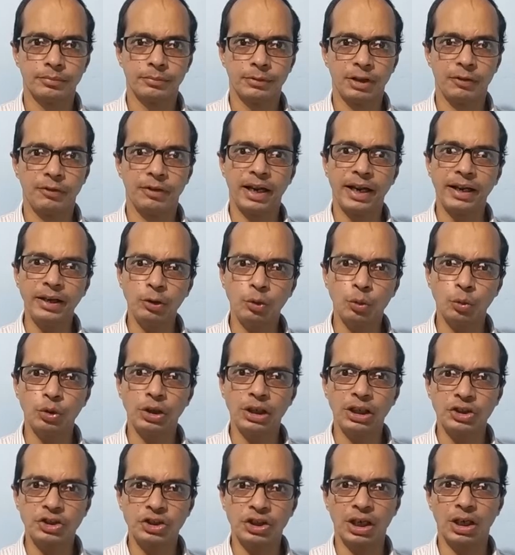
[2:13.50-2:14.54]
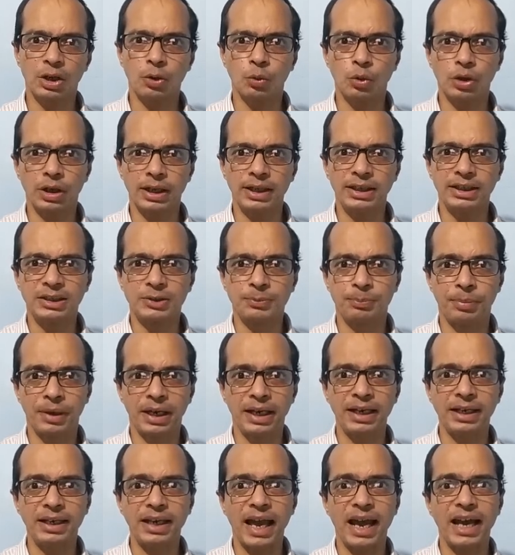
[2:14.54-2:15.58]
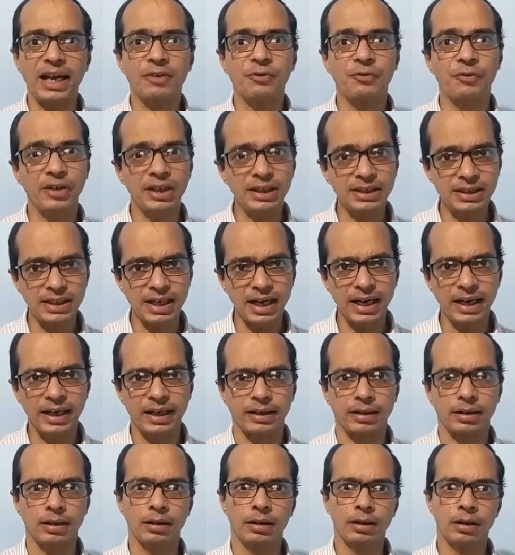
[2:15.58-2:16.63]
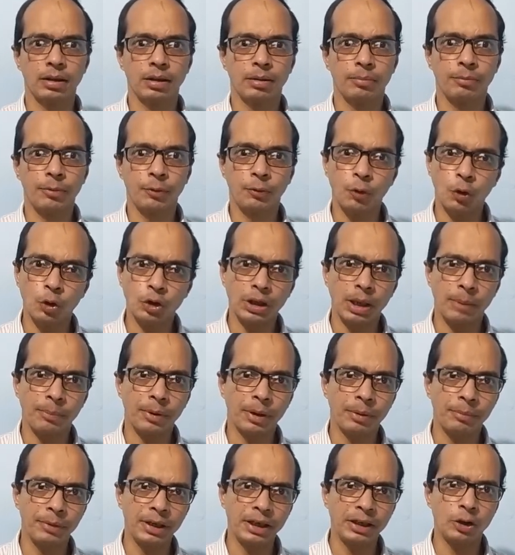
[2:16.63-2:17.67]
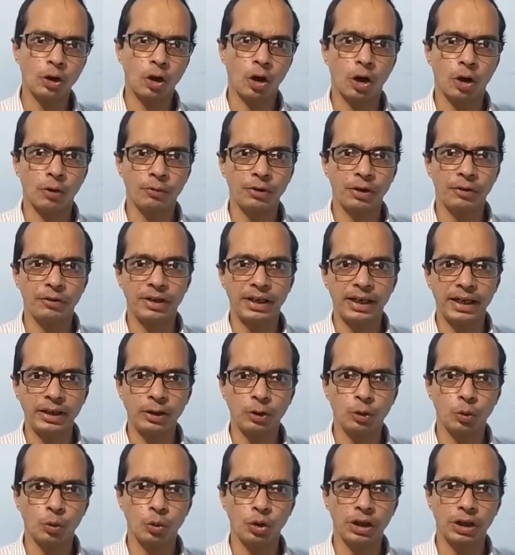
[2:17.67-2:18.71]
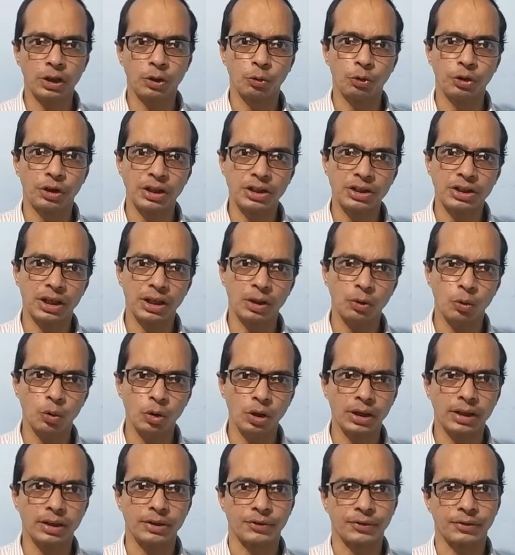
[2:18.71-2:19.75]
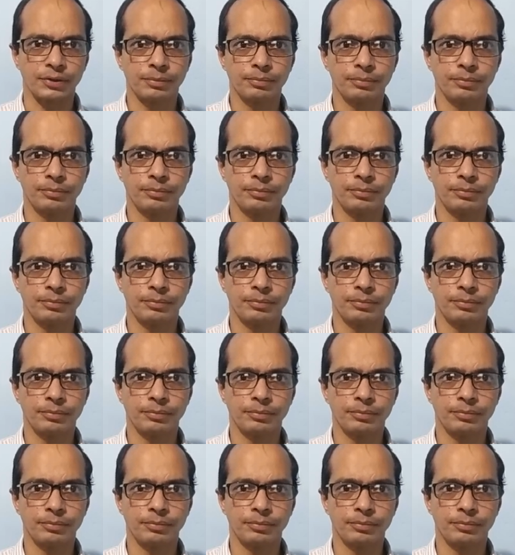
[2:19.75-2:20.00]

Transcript: Dividend to these shareholders is paid at fixed rate before the payment of dividend to equity shareholders.